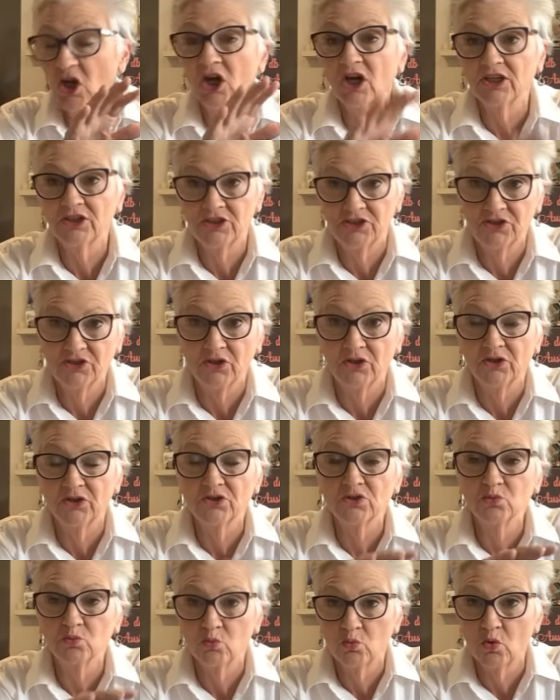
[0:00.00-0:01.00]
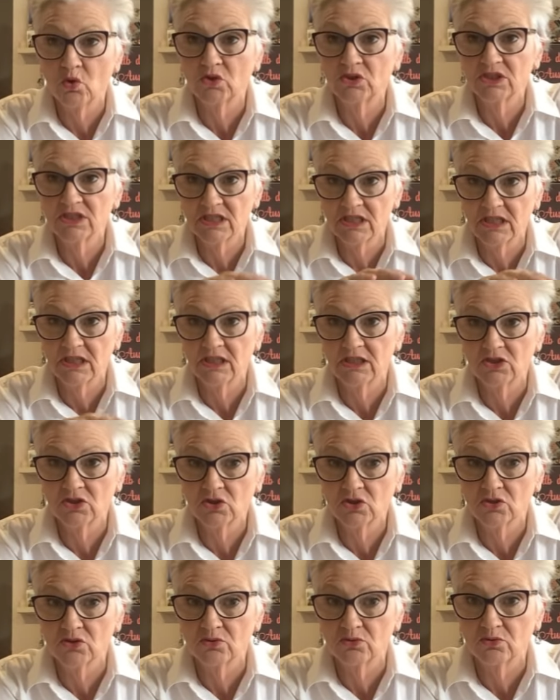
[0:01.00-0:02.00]
I don't want
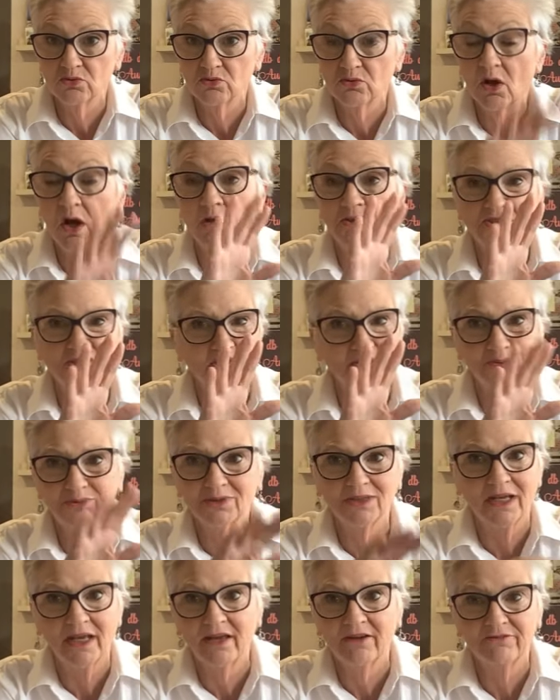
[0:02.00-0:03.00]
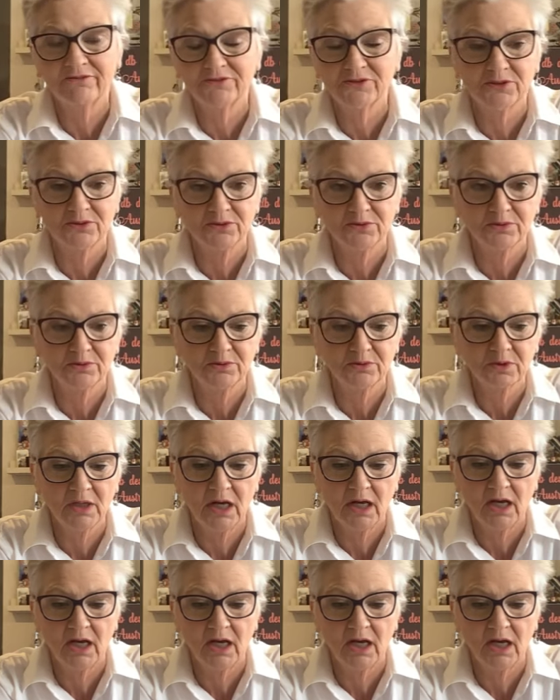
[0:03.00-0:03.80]
to have to